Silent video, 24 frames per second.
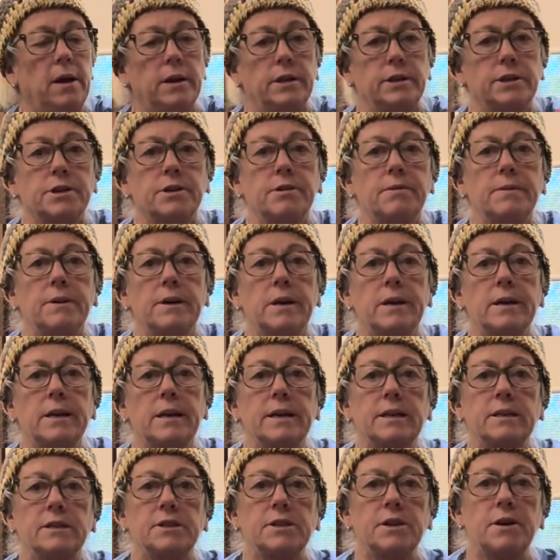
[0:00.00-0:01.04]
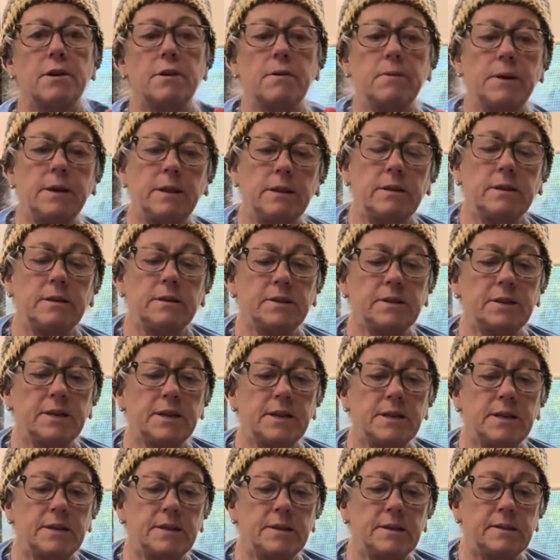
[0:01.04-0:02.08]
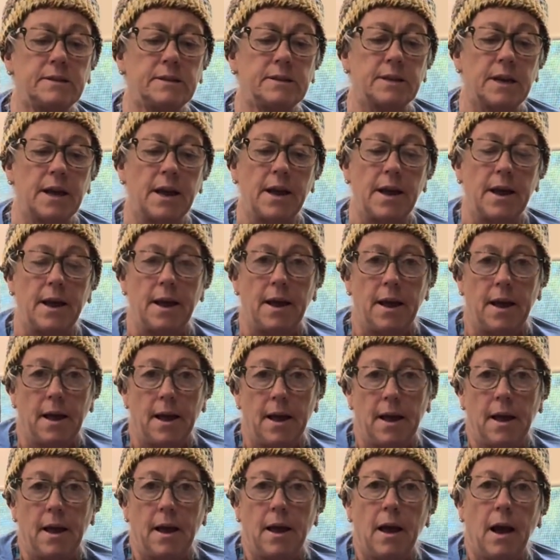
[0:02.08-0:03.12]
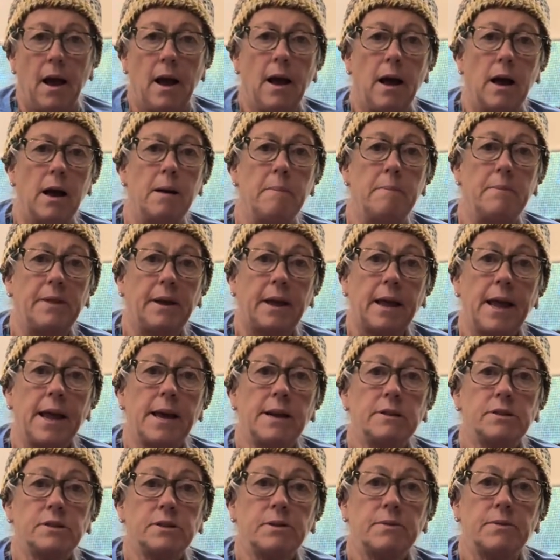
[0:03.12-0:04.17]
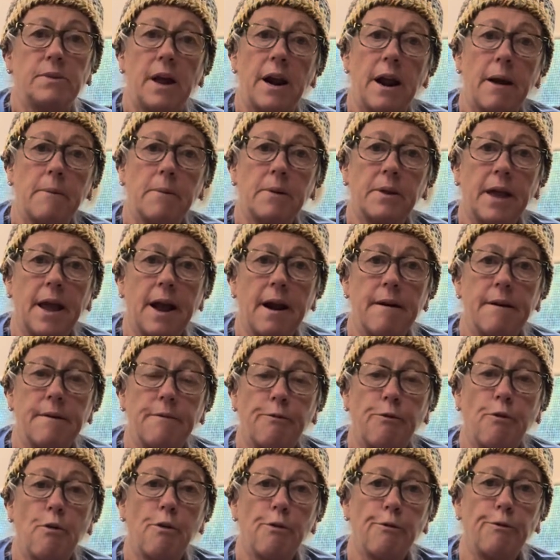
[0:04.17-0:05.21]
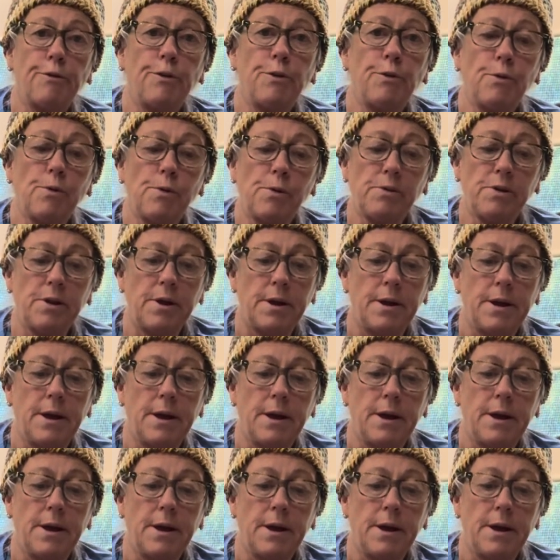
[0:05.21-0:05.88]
screw it on like so. And this is the canister that I will carry for fuel.